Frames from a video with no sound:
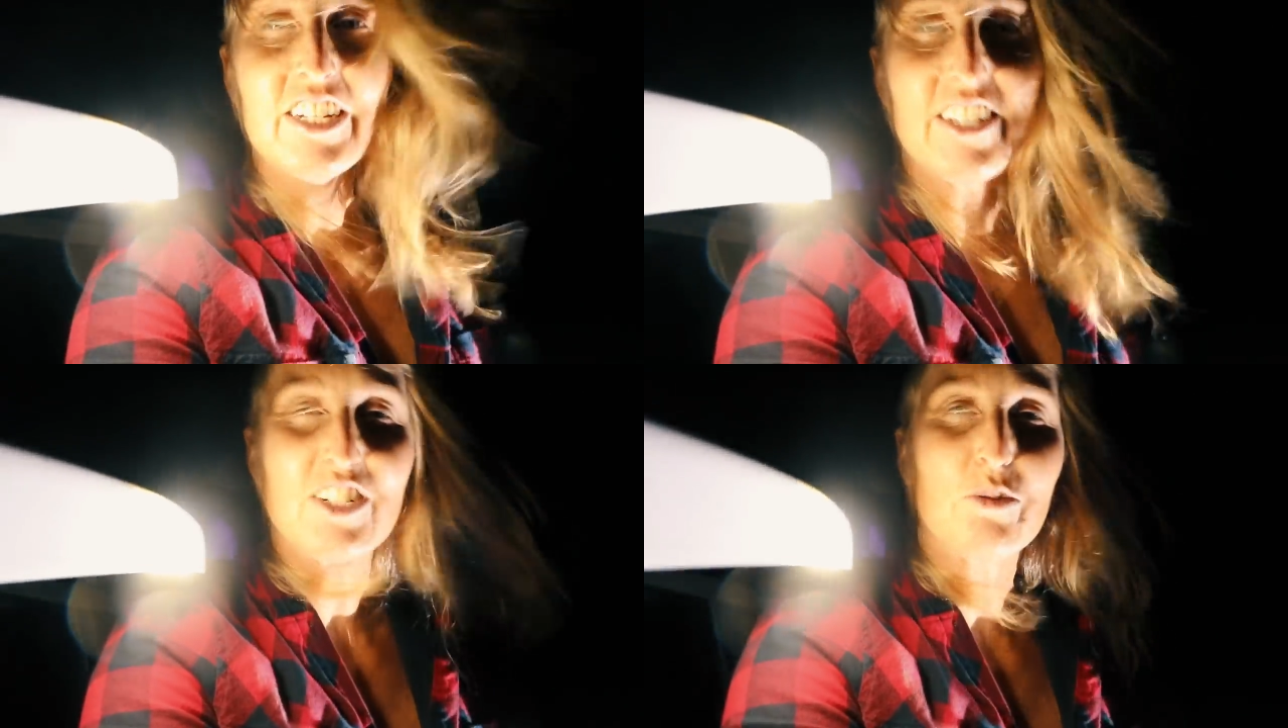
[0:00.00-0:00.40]

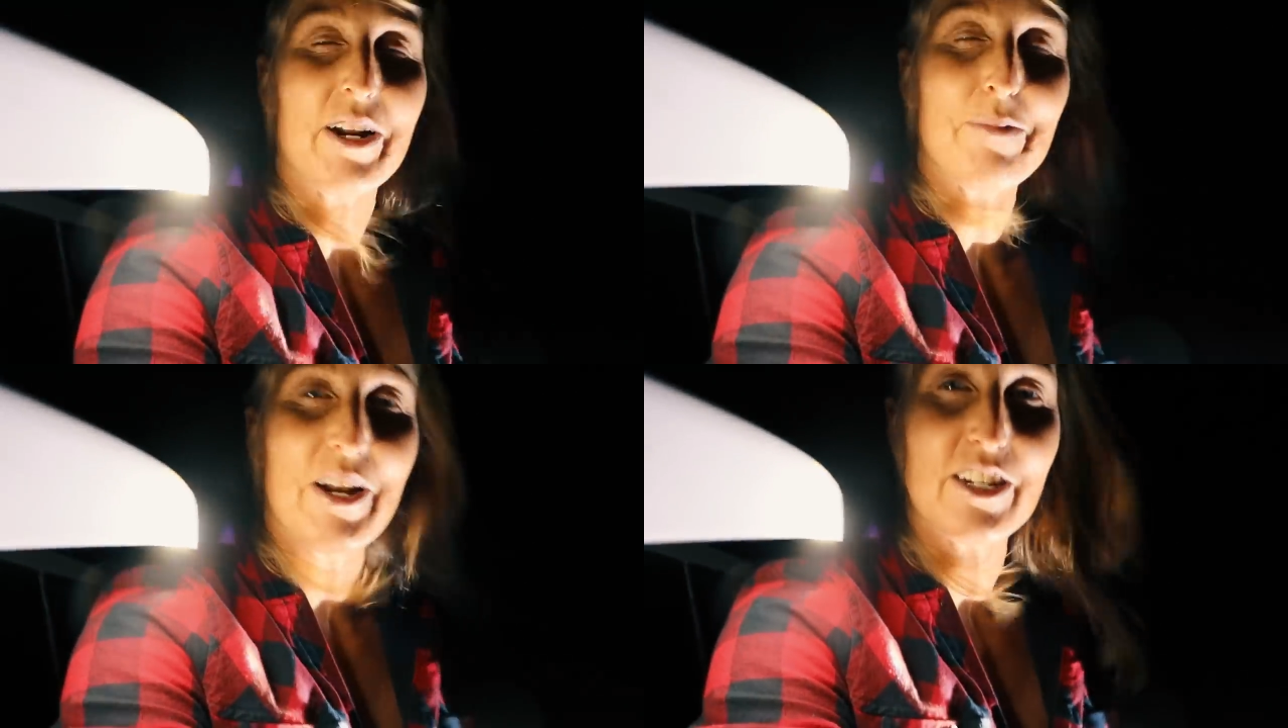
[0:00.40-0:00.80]
like
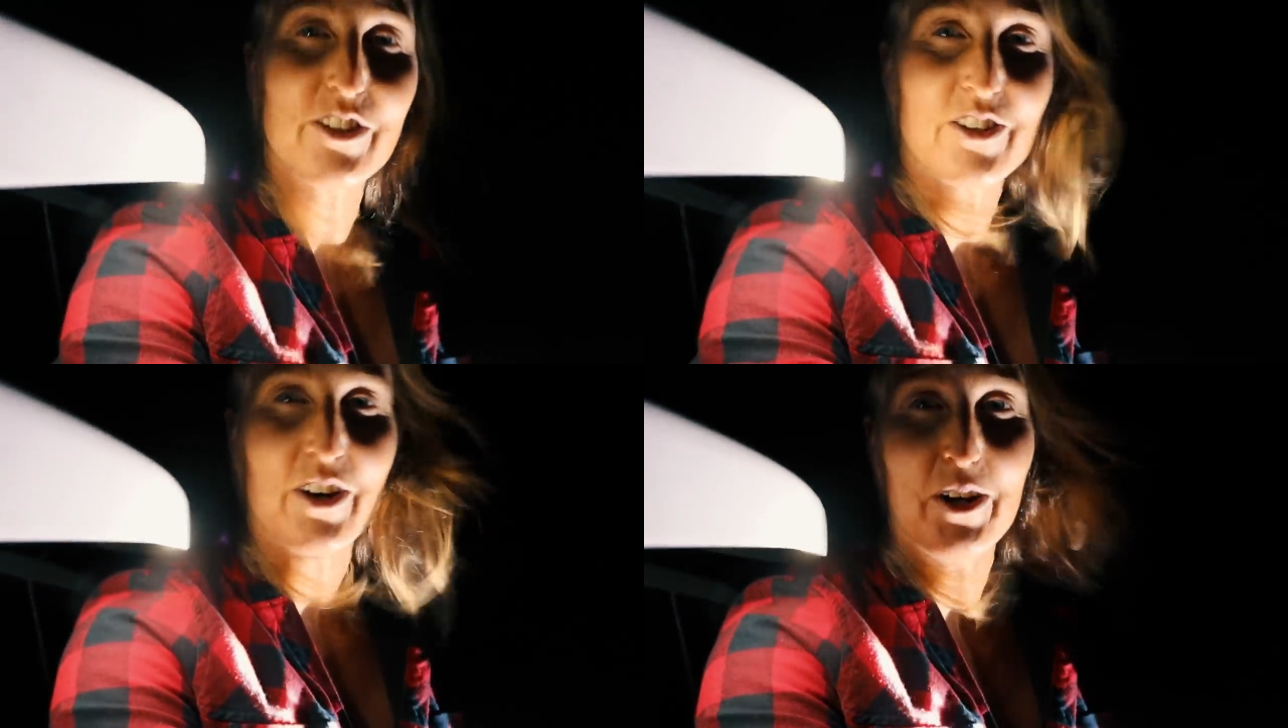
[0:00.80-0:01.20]
20
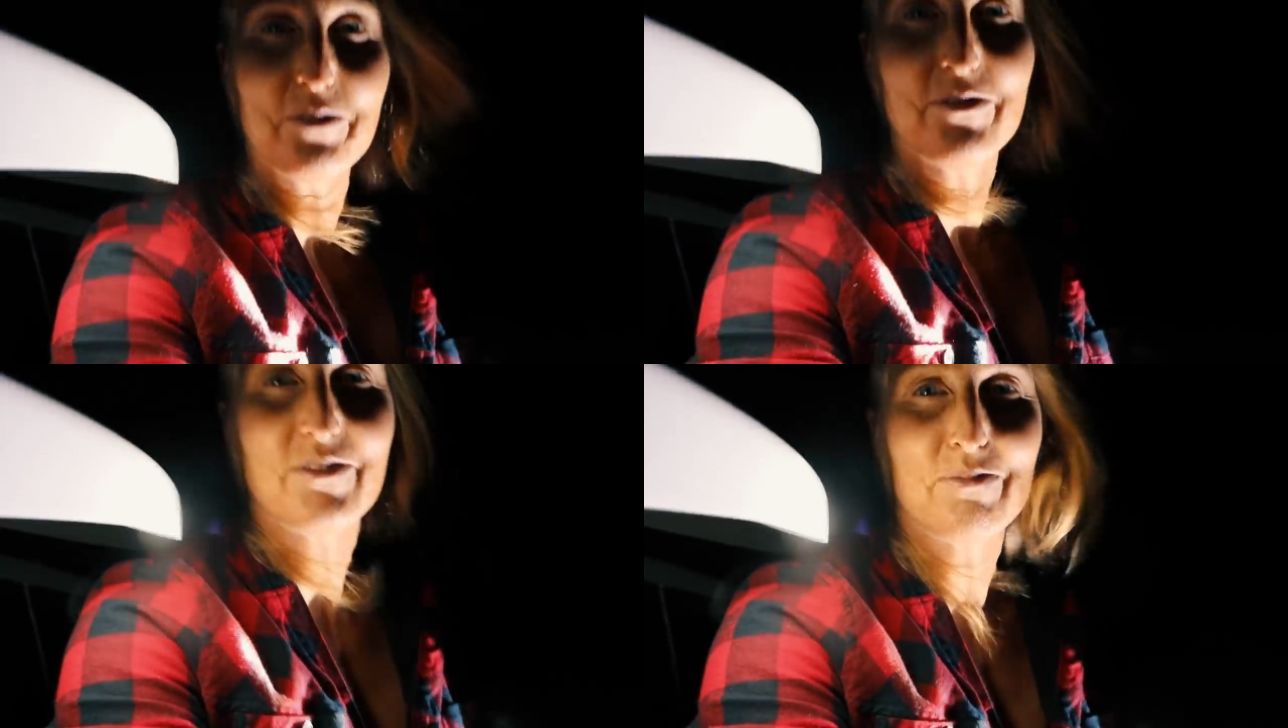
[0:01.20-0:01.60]
minutes,
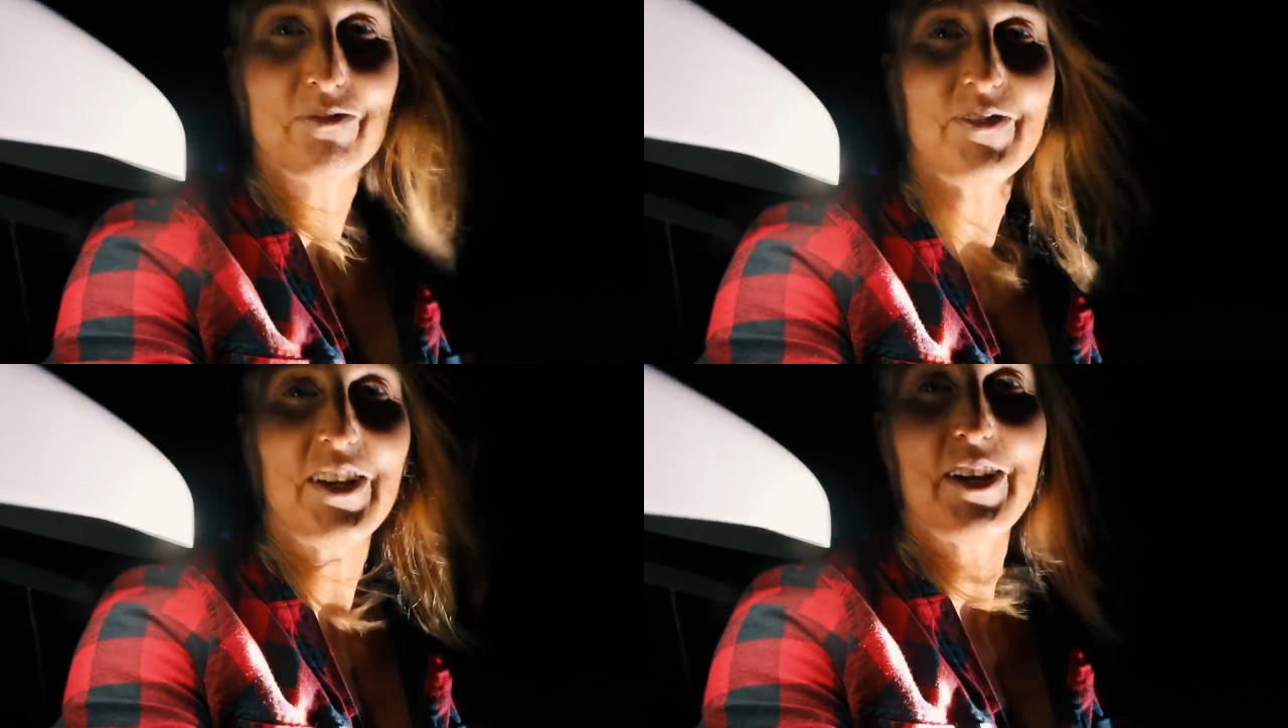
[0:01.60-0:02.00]
so
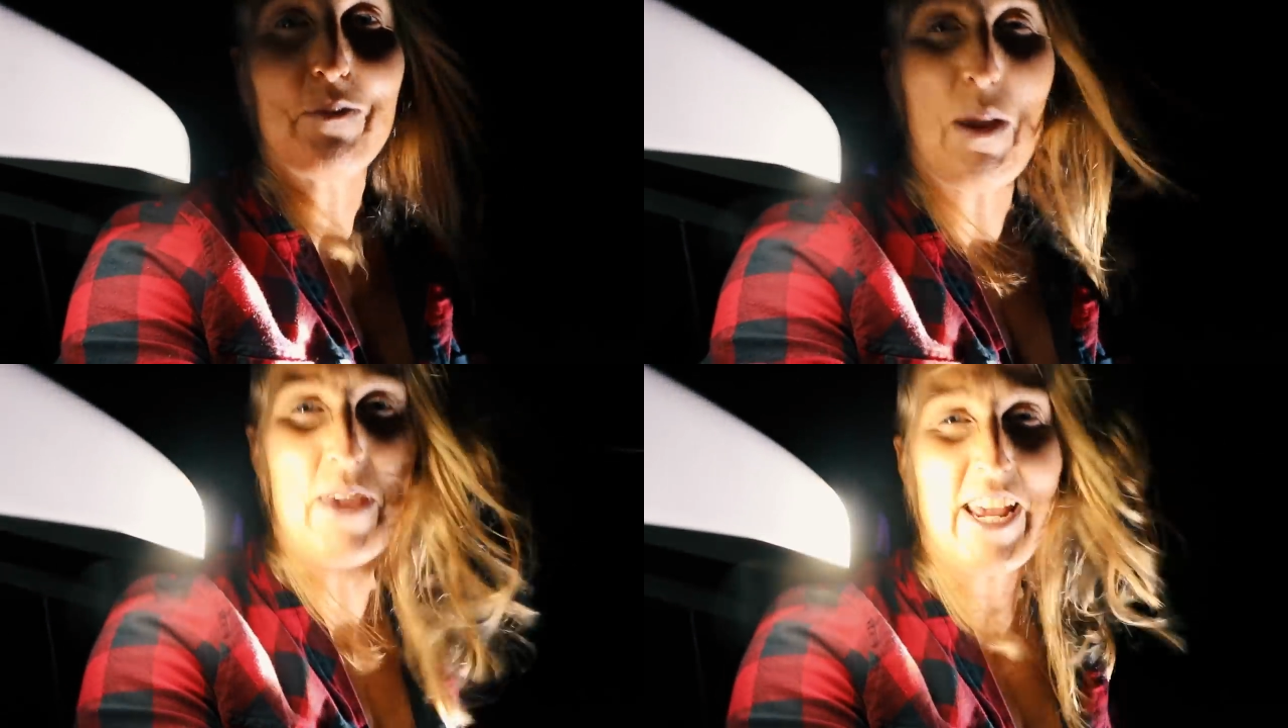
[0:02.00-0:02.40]

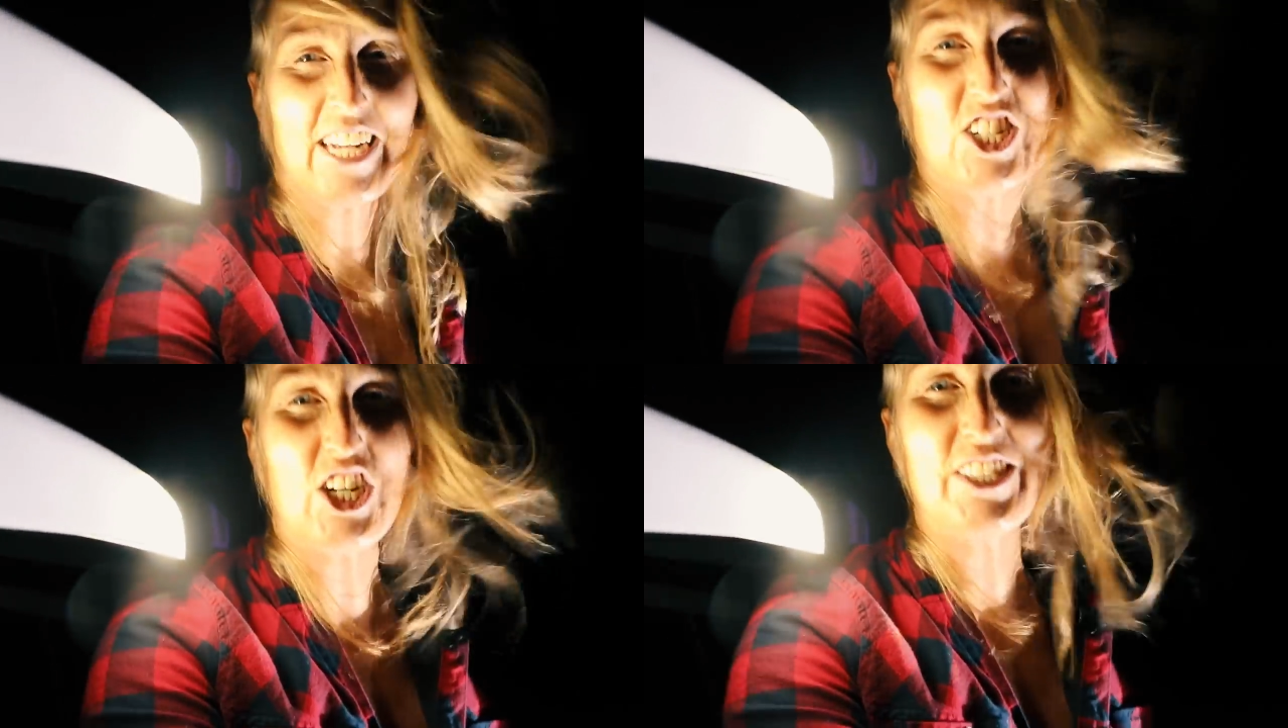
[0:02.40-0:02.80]
maybe he
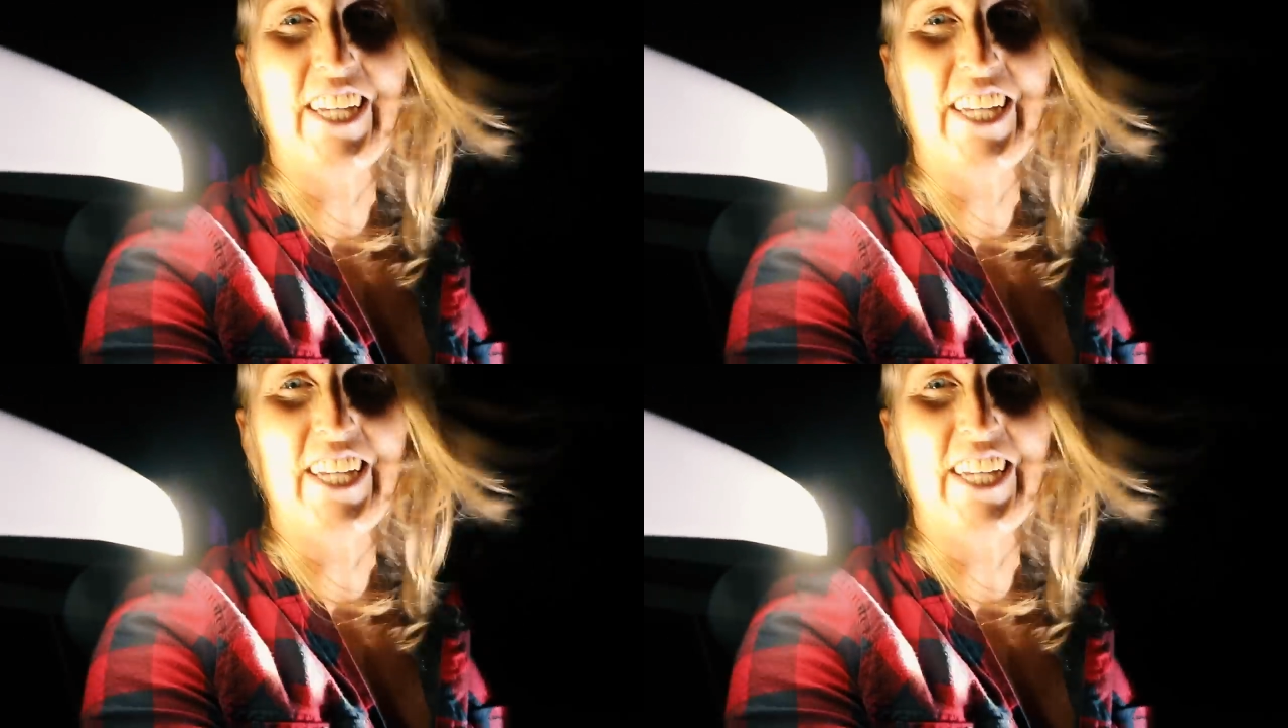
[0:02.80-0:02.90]
can chill